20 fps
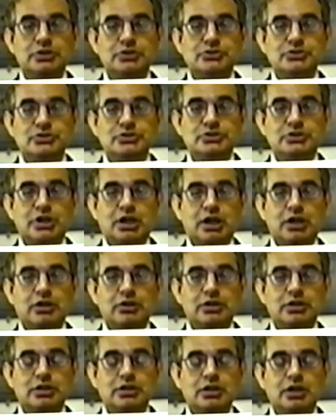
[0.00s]
in its
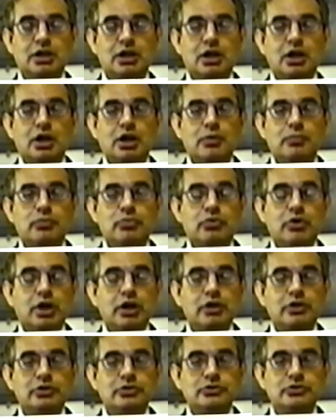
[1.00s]
entirety
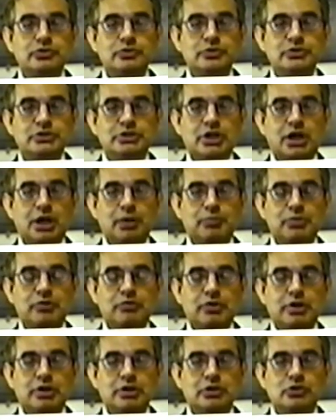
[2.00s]
prior to its
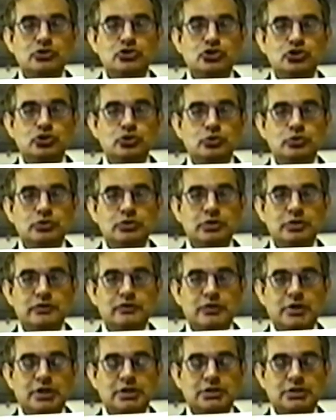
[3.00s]
copyright in June
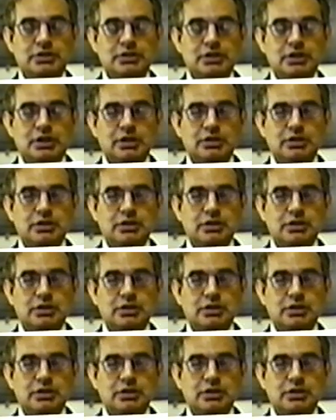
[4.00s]
of 1999.